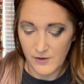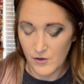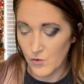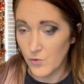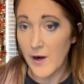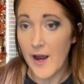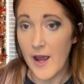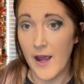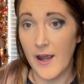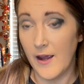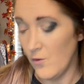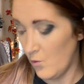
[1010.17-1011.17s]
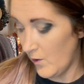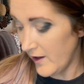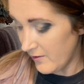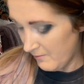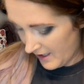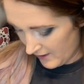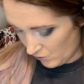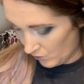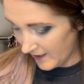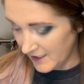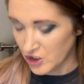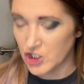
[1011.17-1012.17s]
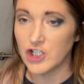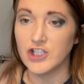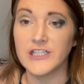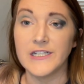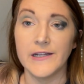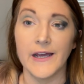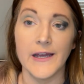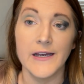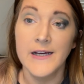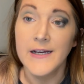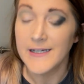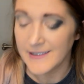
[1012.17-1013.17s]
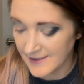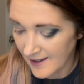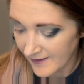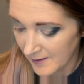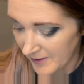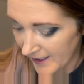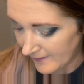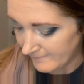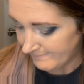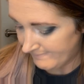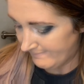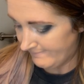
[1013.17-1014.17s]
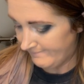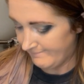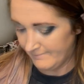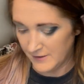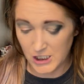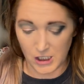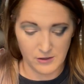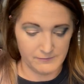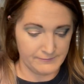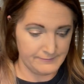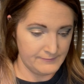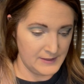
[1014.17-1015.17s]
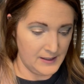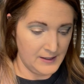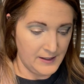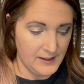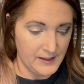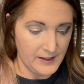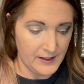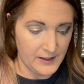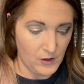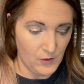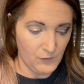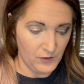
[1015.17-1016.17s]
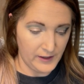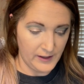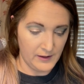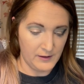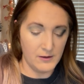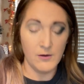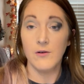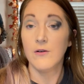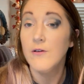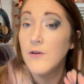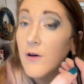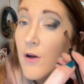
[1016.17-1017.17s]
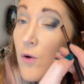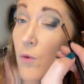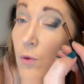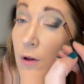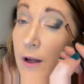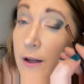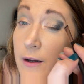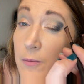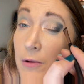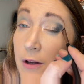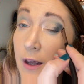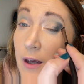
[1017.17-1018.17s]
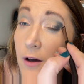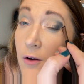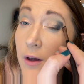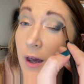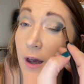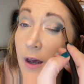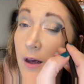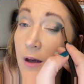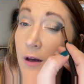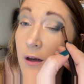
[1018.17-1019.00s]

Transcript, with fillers: the gray with my gray shirt today is not that bad. So it hopefully will end up looking okay.